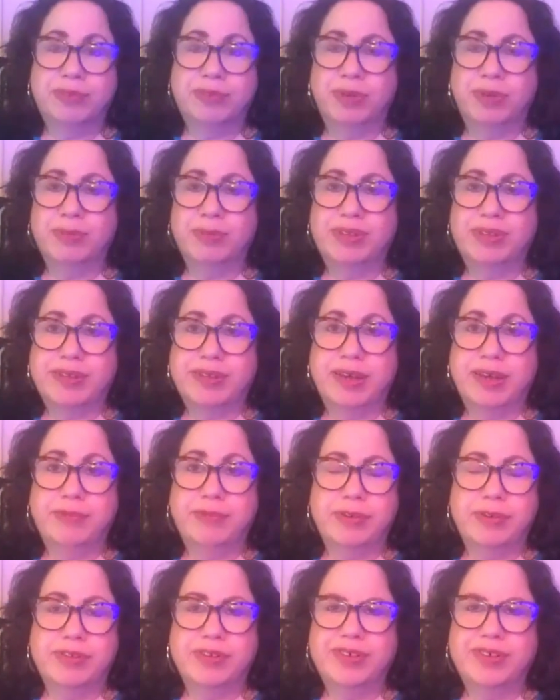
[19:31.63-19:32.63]
women's
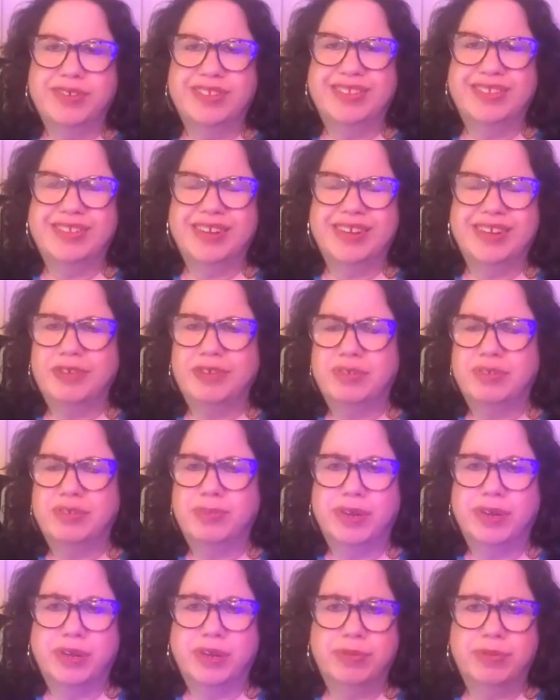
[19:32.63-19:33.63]
efforts, because it's not just
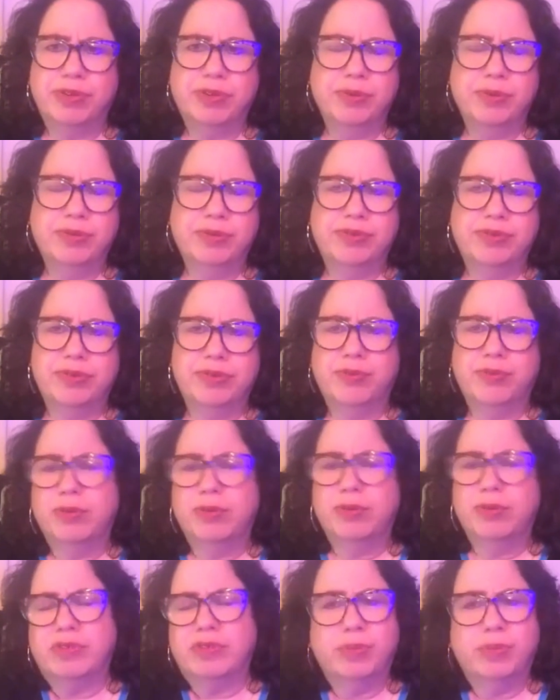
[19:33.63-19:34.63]
being a producer. Of
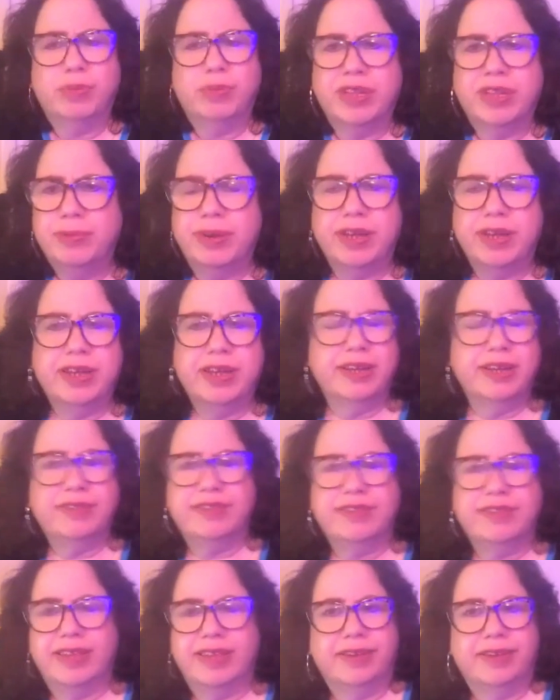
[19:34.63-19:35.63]
course, there are
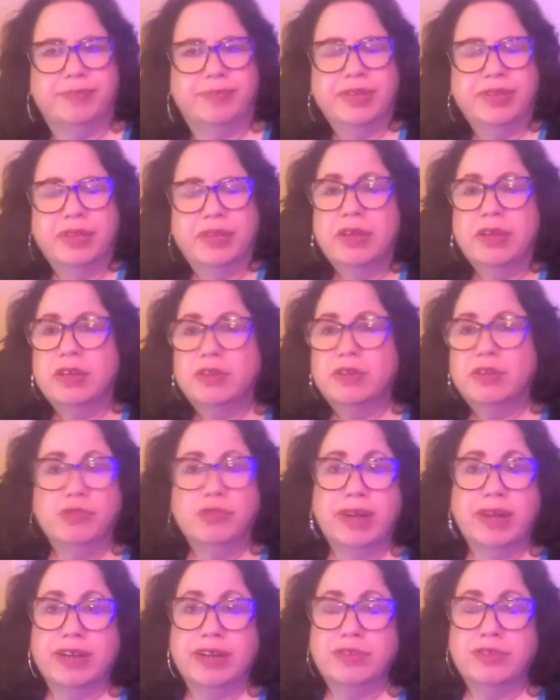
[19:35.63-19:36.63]
playwrights and
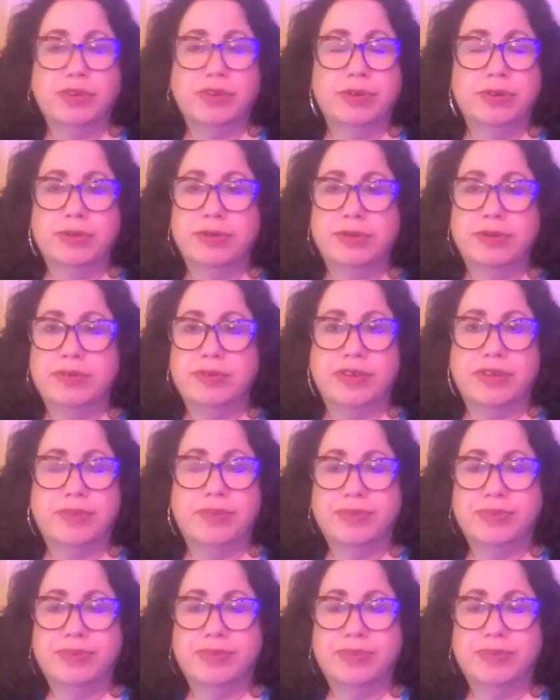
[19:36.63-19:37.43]
directors and